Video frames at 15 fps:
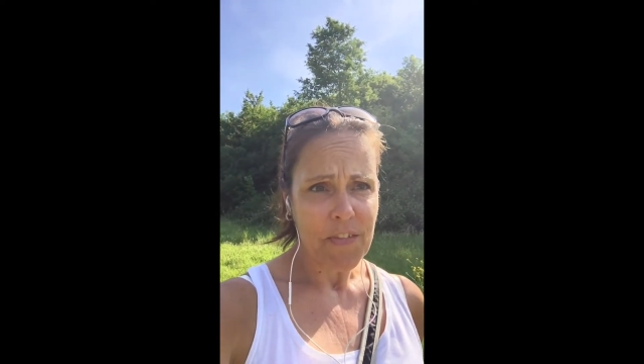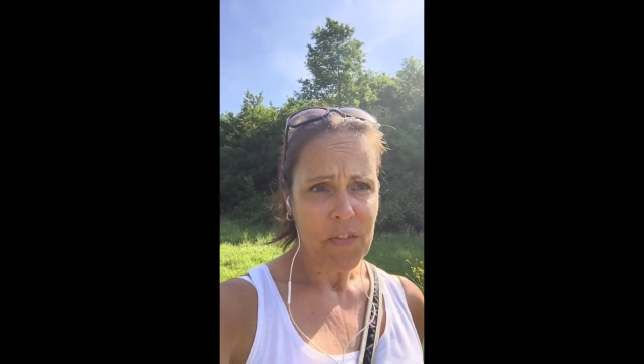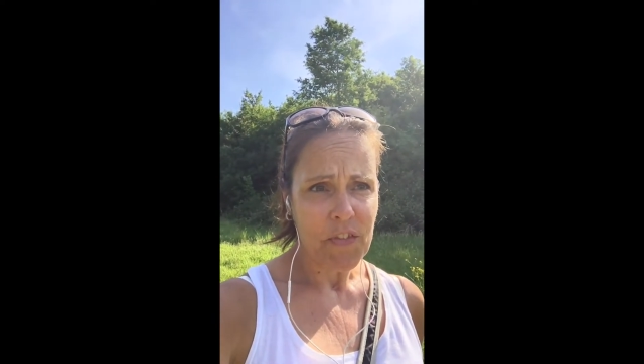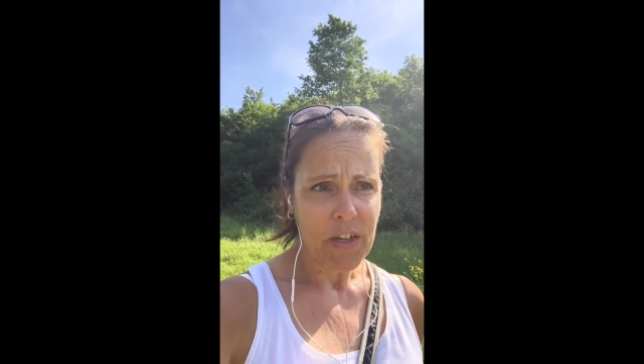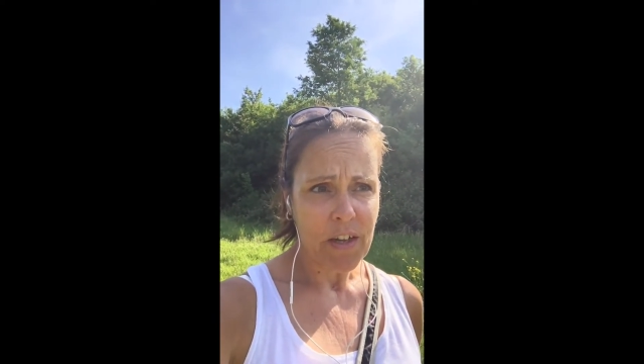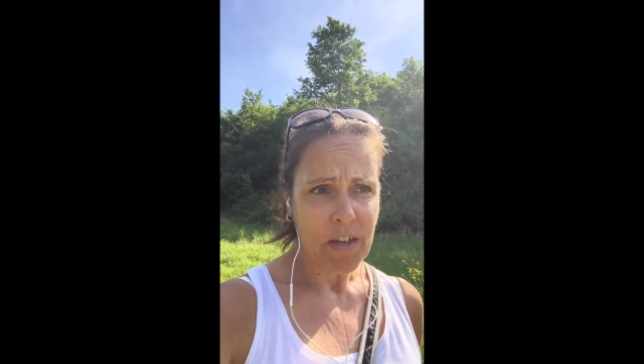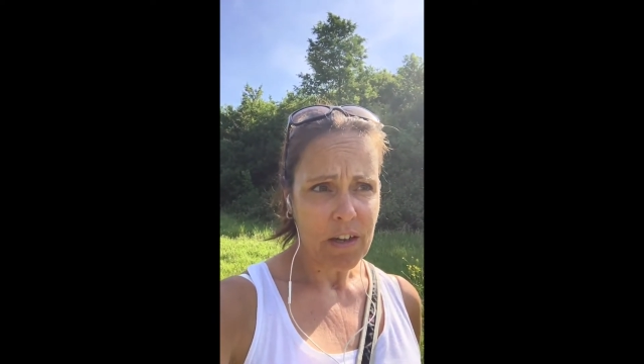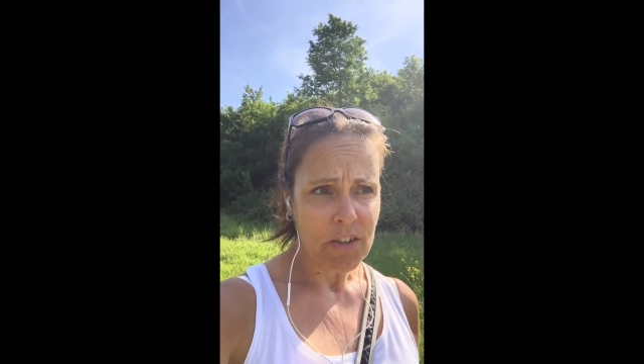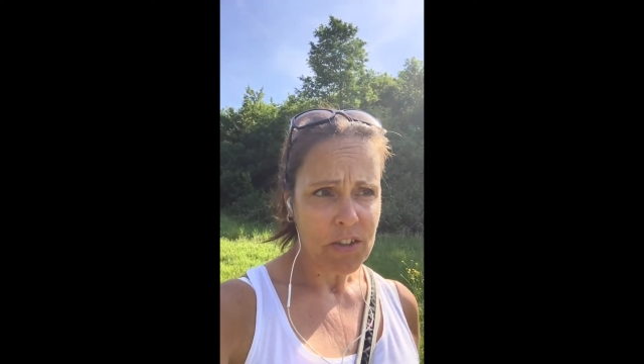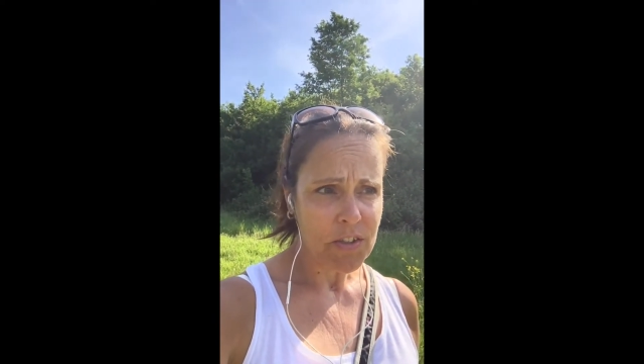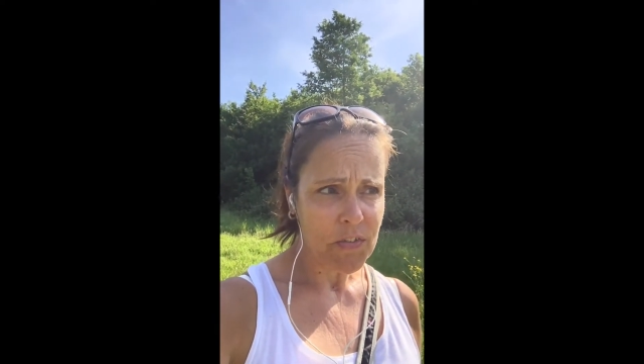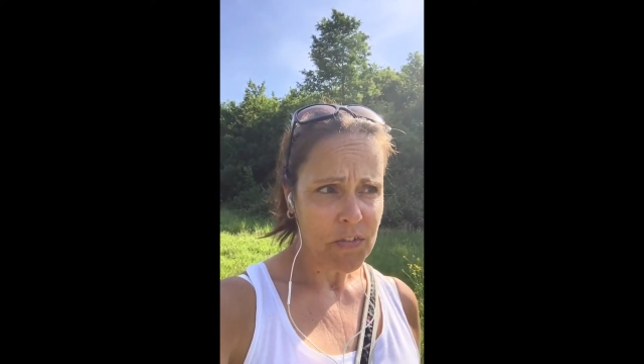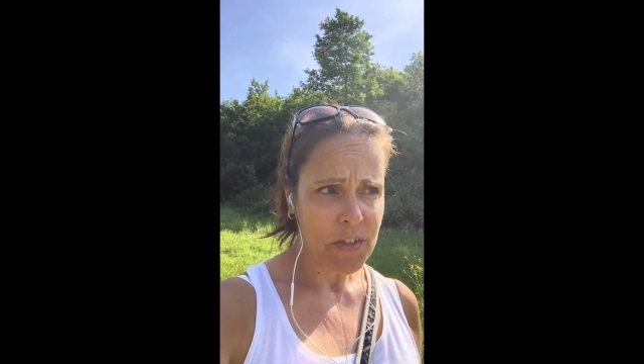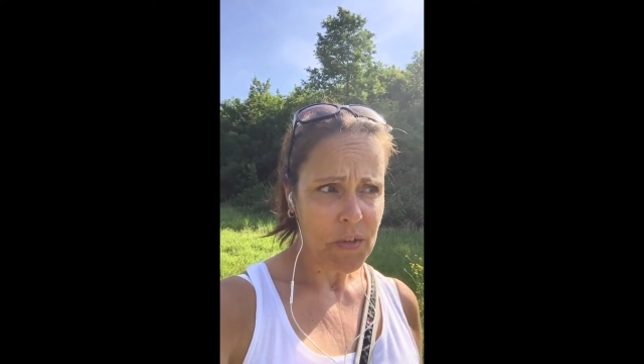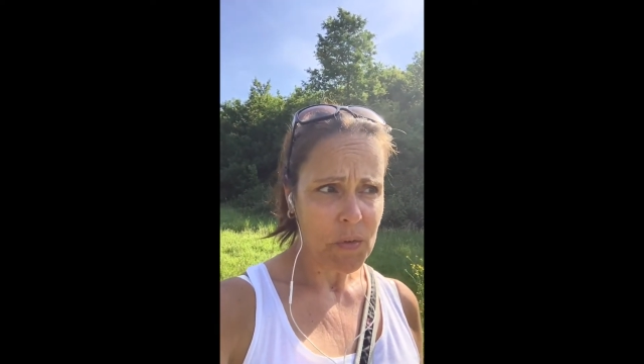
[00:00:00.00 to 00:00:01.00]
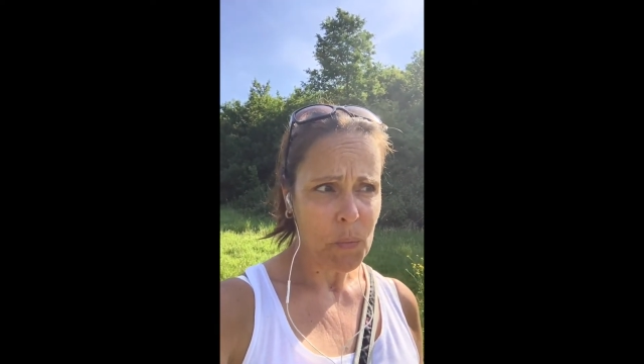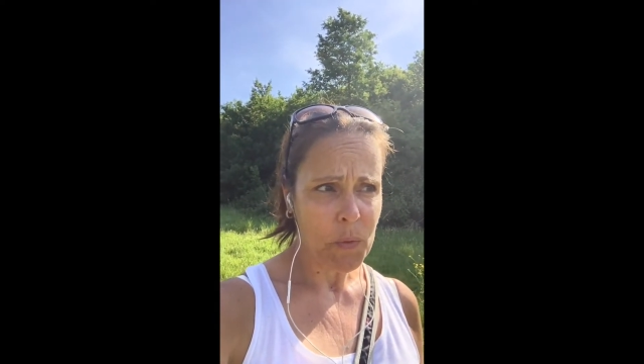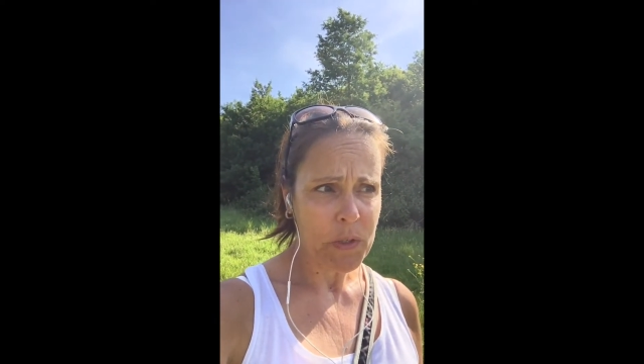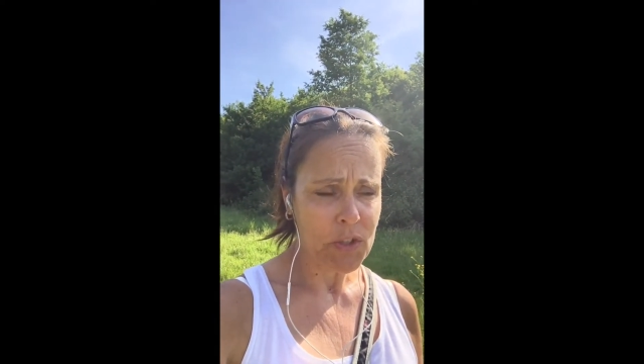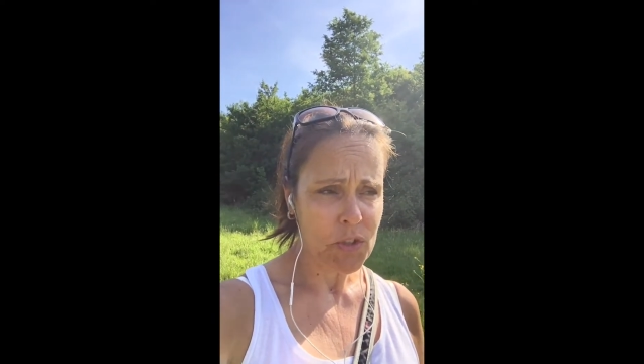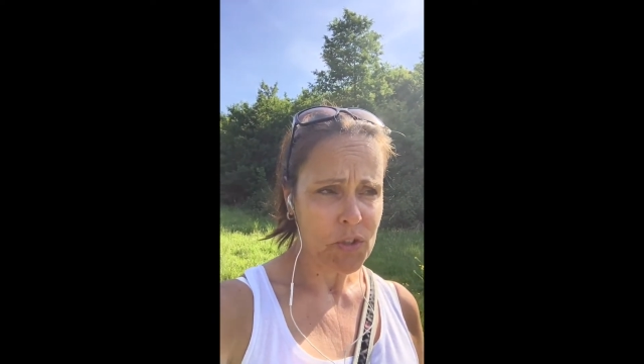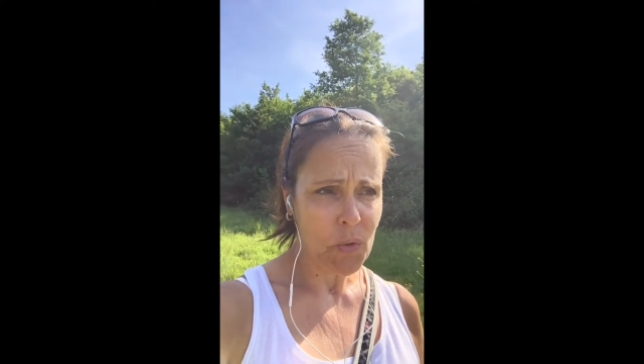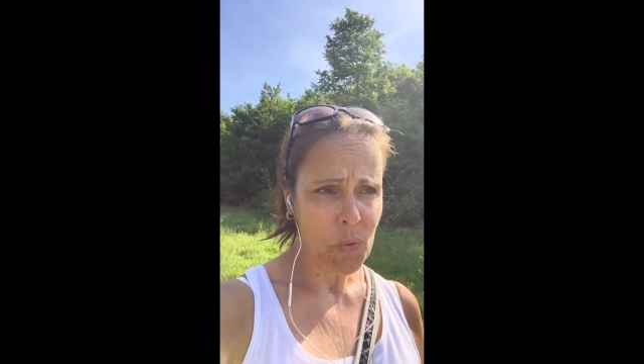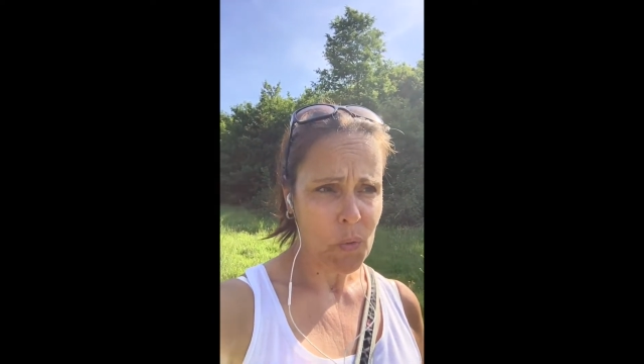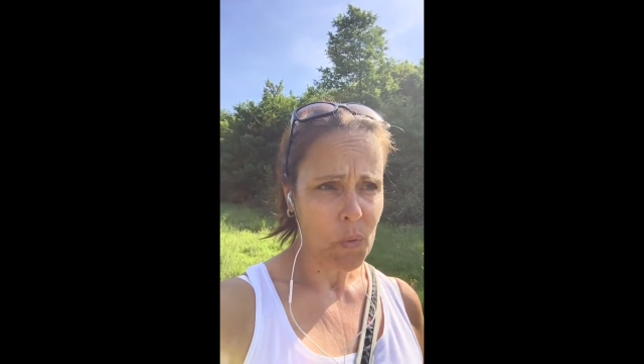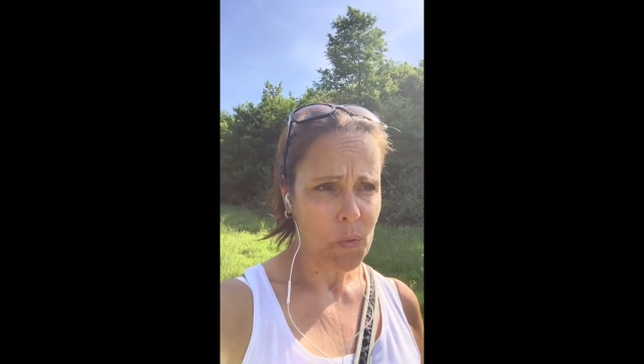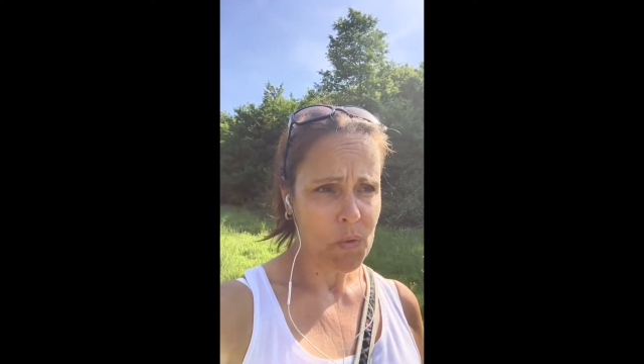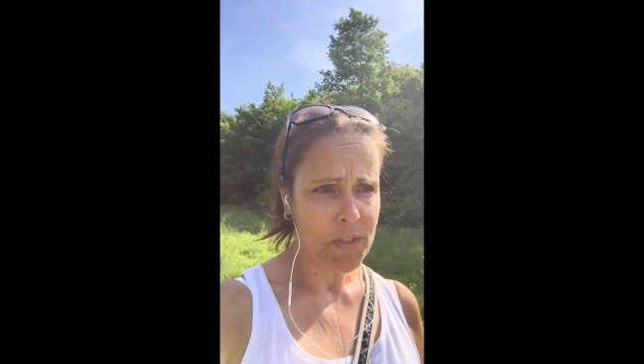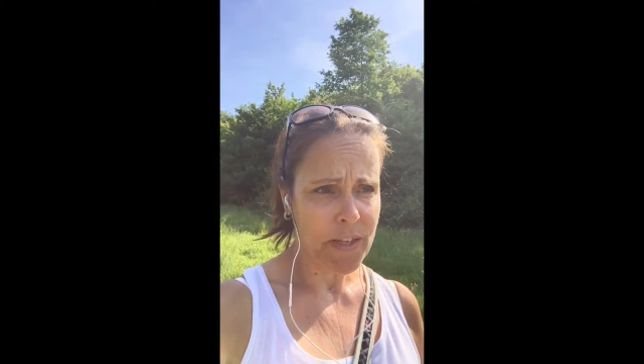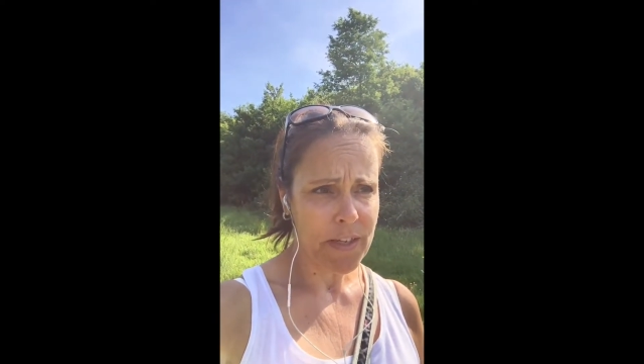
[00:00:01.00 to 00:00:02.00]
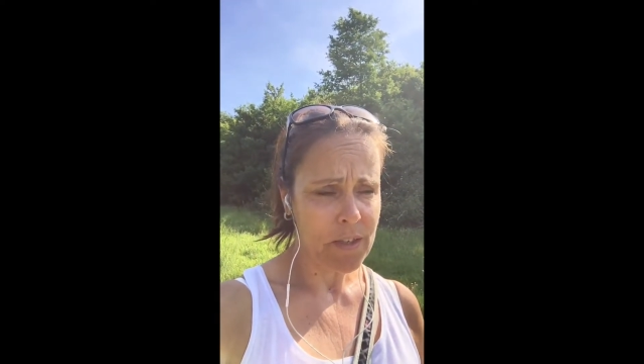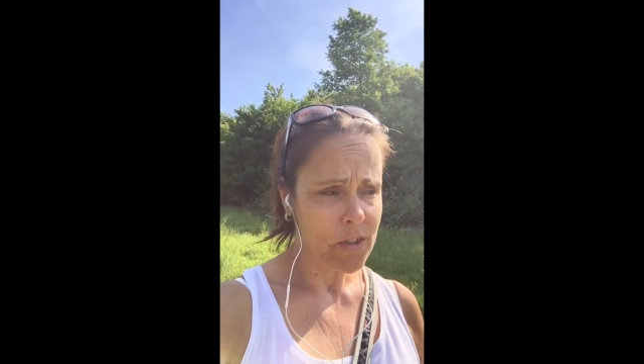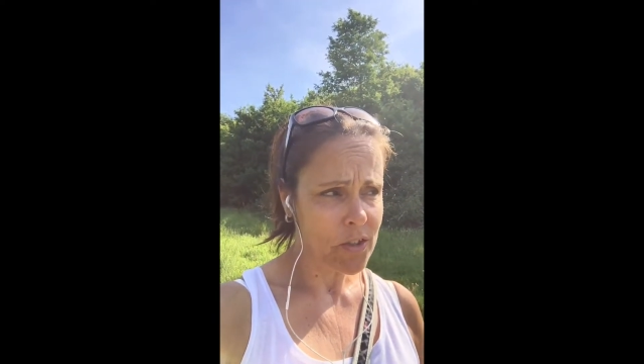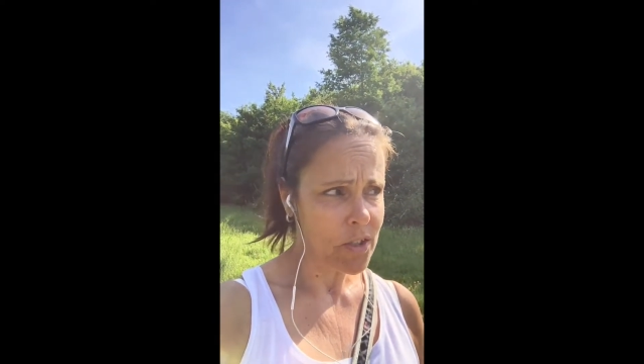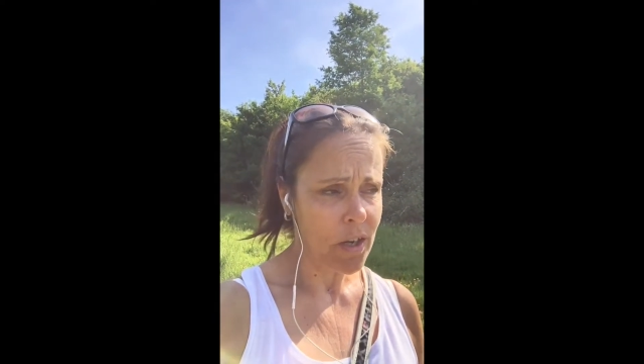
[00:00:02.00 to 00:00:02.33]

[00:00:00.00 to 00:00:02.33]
that I just feel we should all take a good